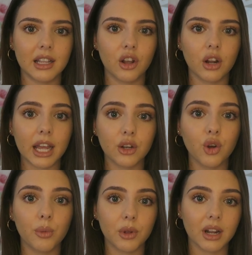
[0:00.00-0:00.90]
They look like
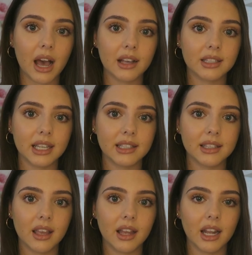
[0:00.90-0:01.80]
normal
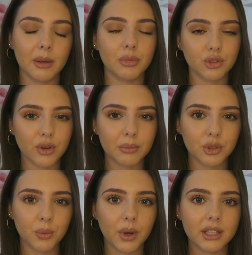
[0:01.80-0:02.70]
glasses, like
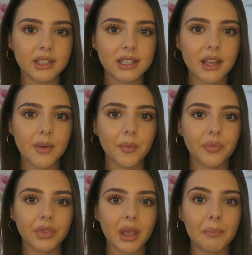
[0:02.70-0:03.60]
prescription ones,
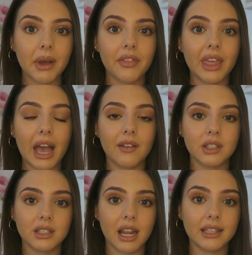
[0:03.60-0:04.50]
but they have
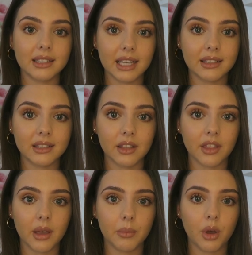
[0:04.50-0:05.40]
a slight tint to
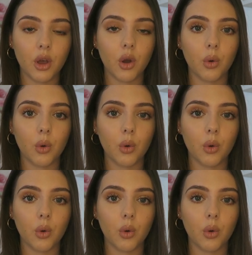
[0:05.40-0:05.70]
them